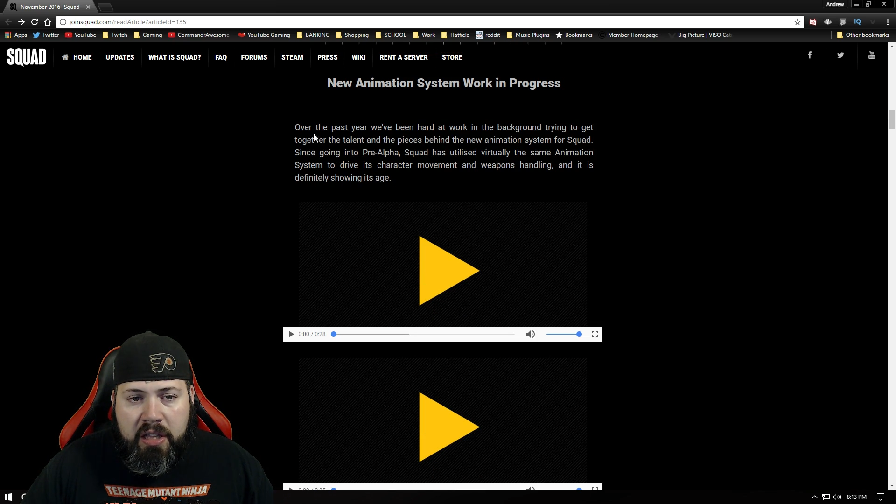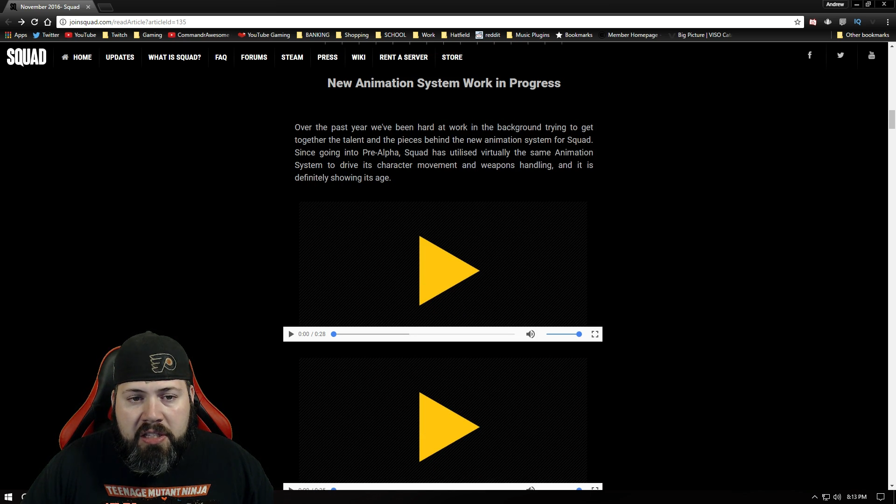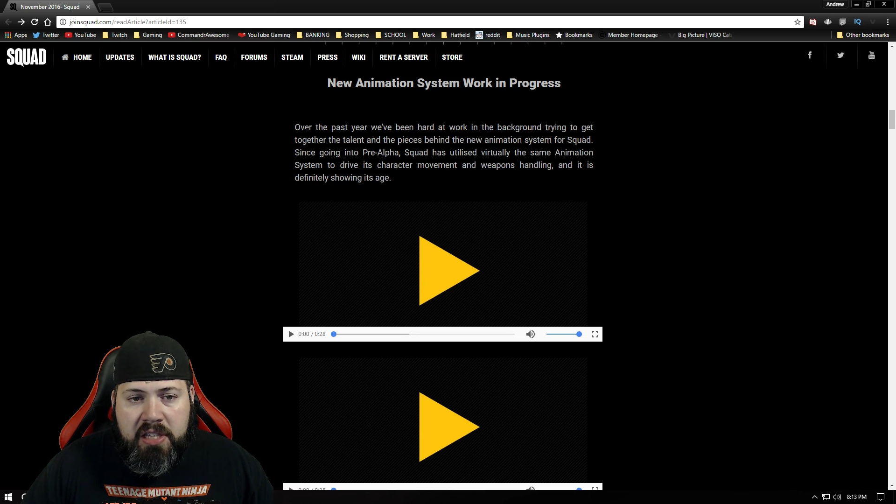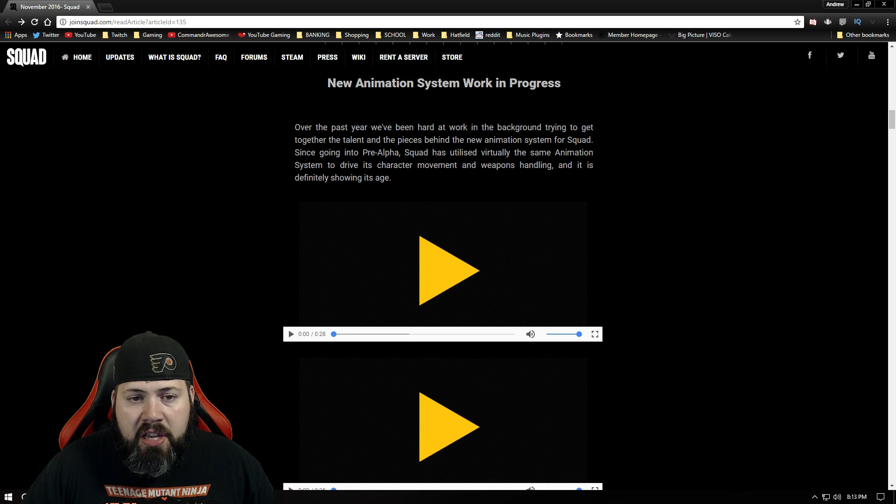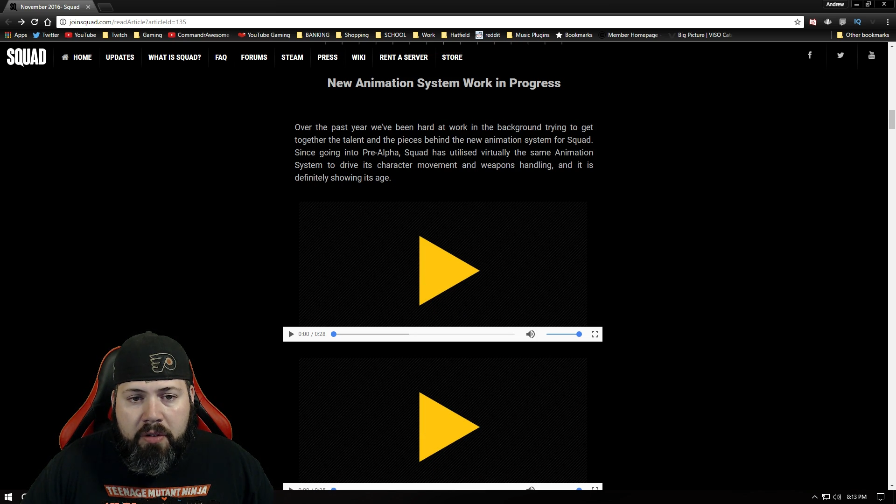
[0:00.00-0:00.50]

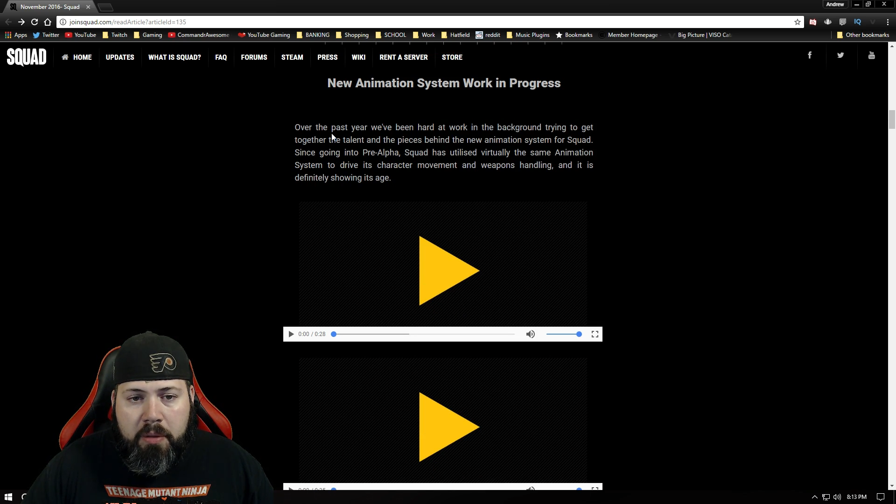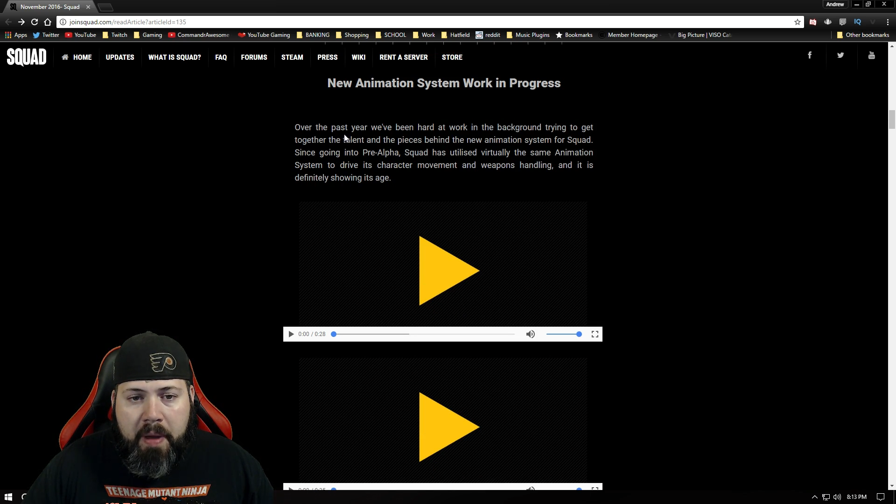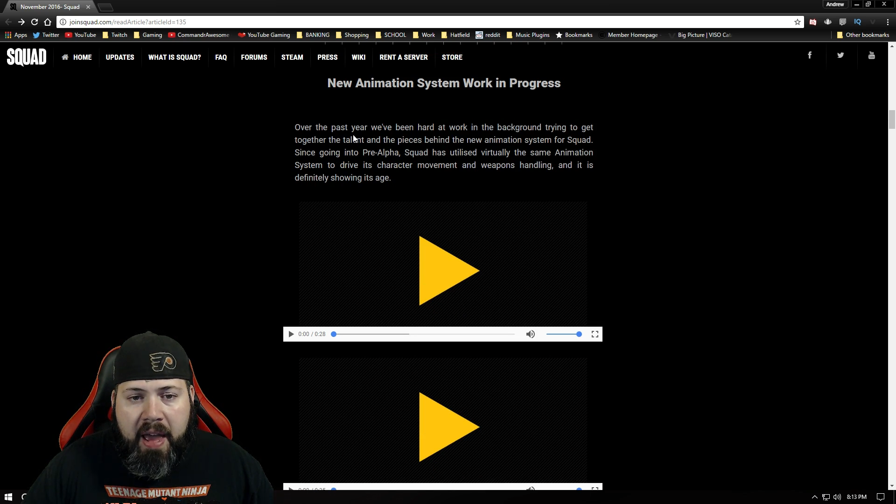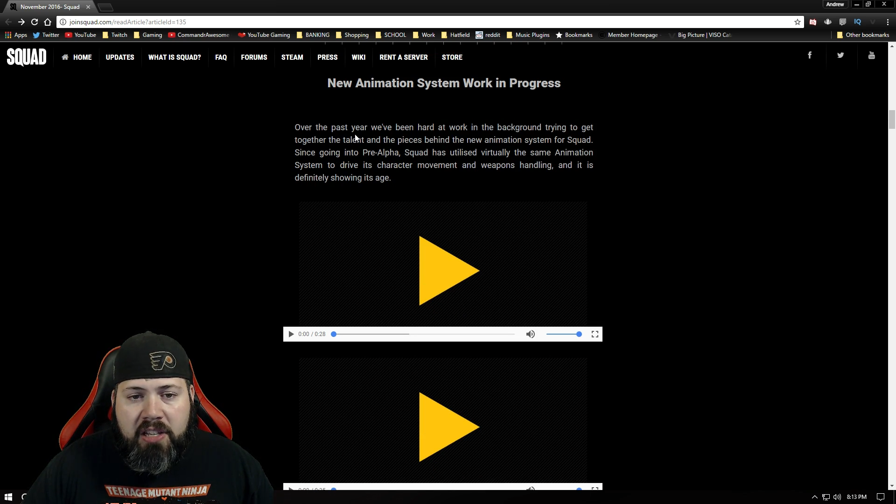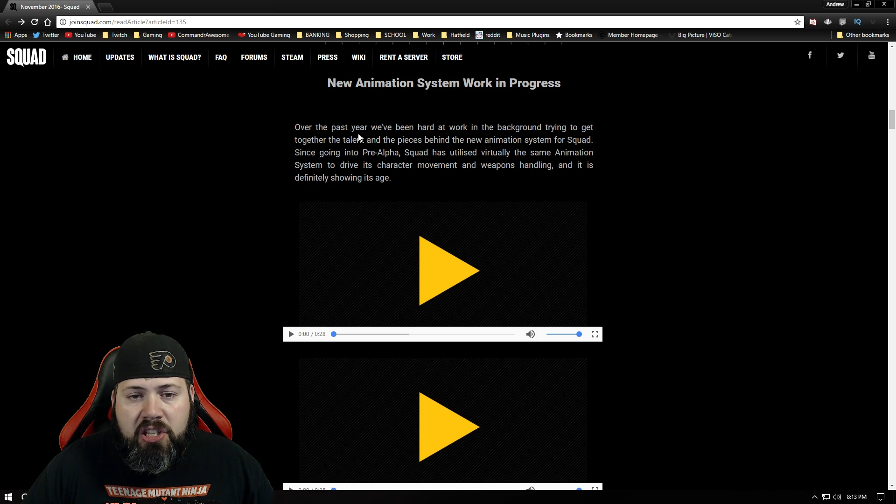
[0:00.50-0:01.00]
let's see, over the
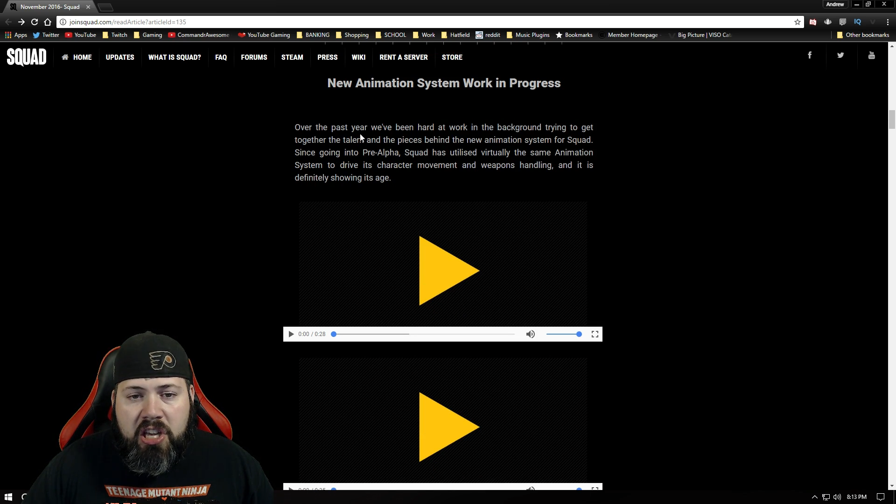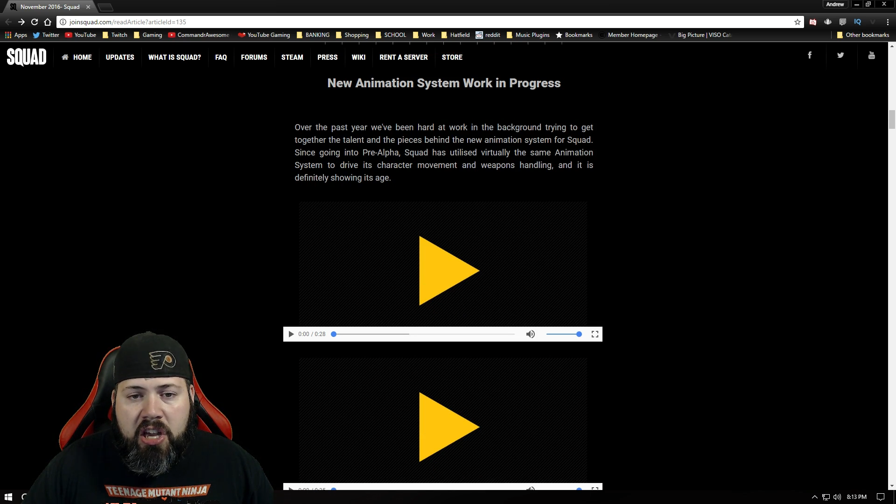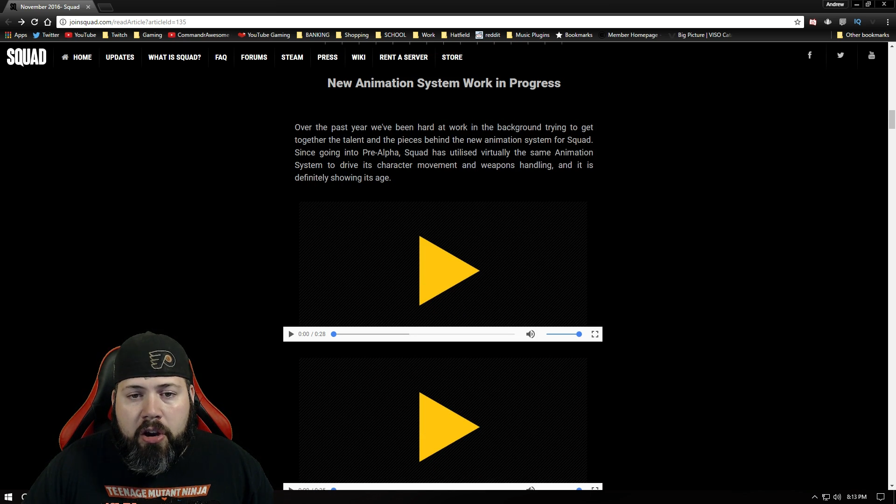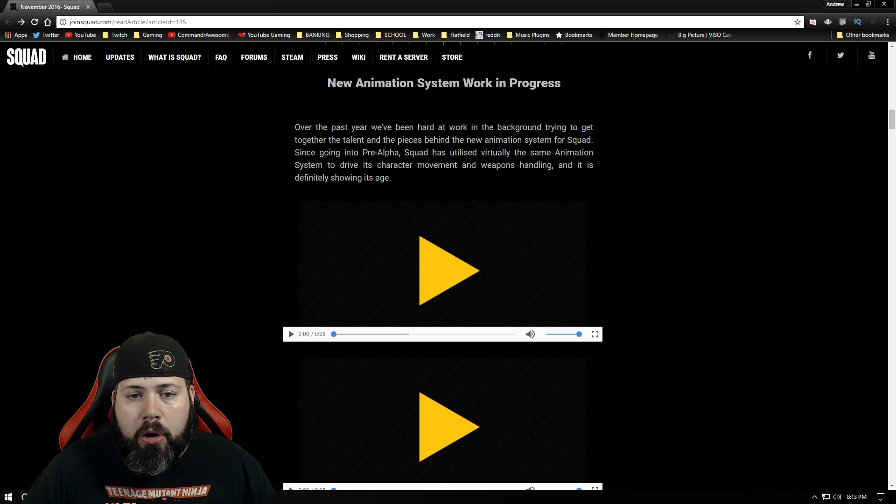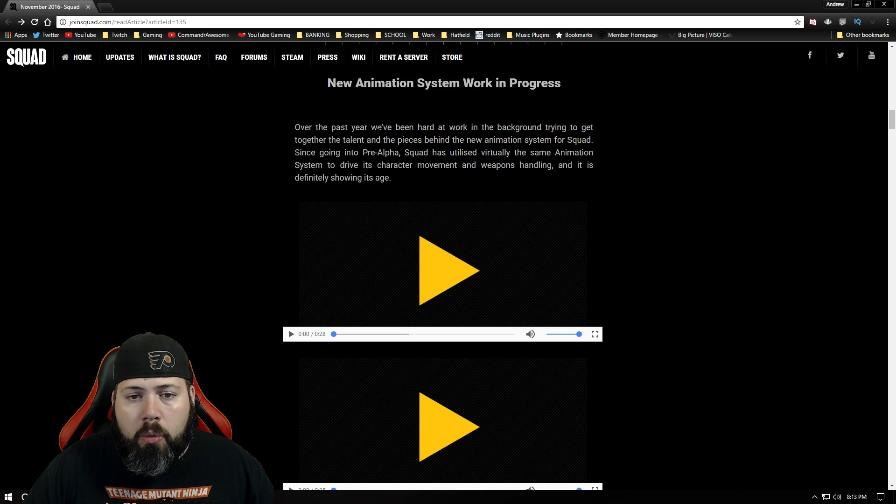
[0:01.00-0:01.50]
past
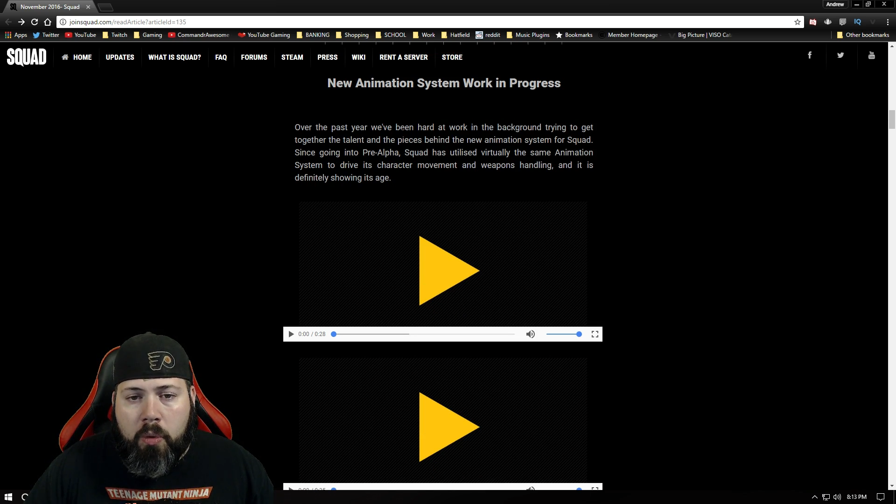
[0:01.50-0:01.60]
year,